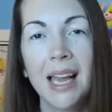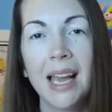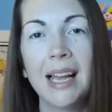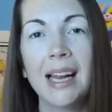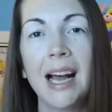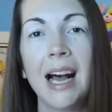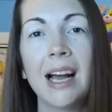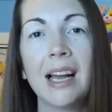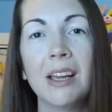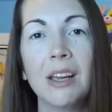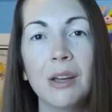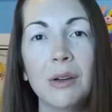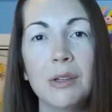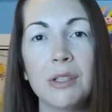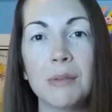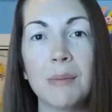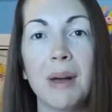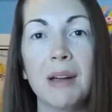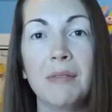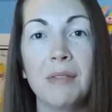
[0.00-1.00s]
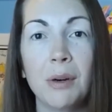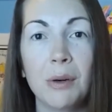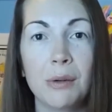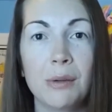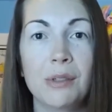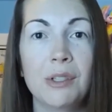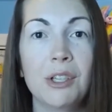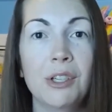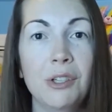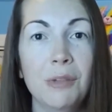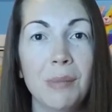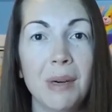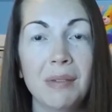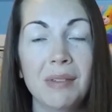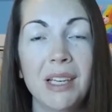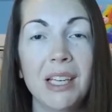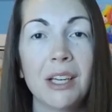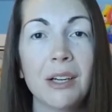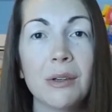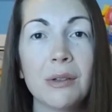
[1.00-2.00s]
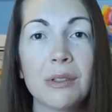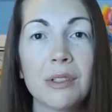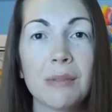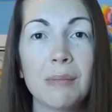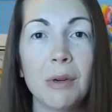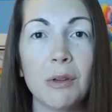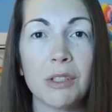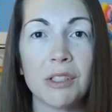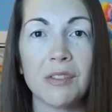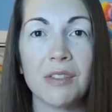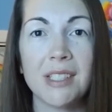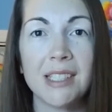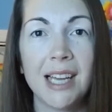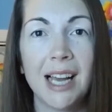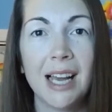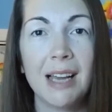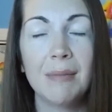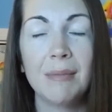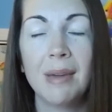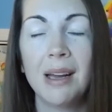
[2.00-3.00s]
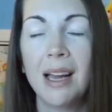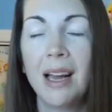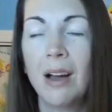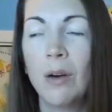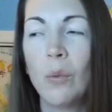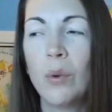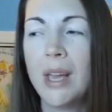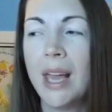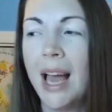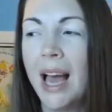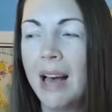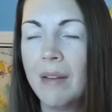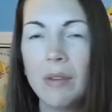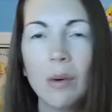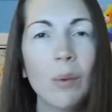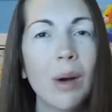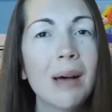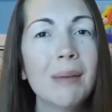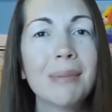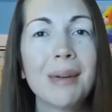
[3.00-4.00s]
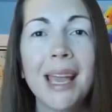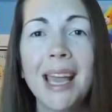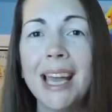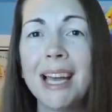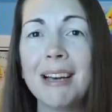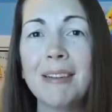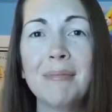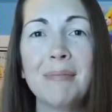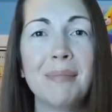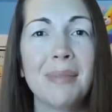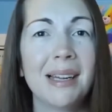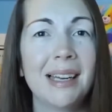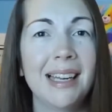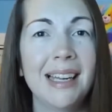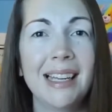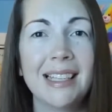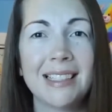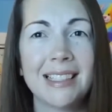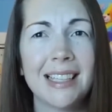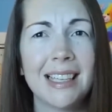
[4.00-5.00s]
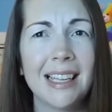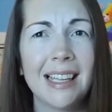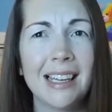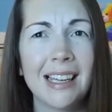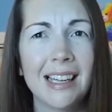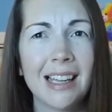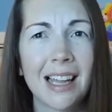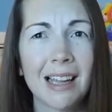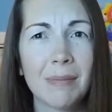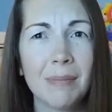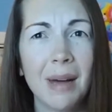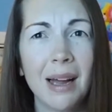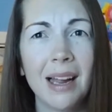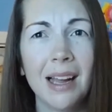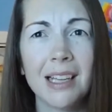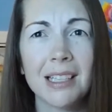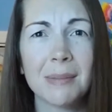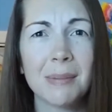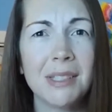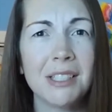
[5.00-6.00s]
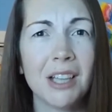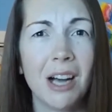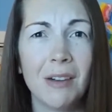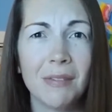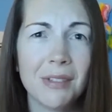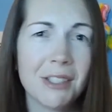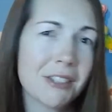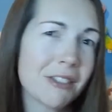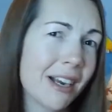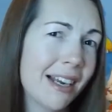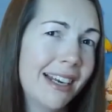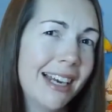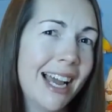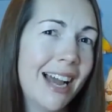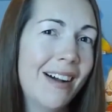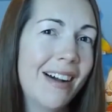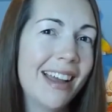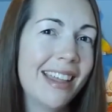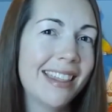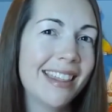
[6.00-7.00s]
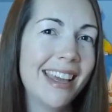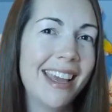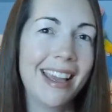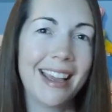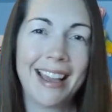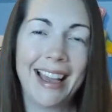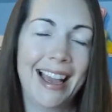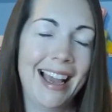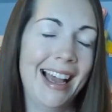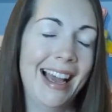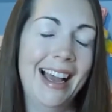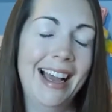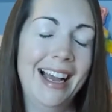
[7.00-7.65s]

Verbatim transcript: And I use my phone to do my videos most of the time. We have a webcam, but it's at like my husband's office right now, I think.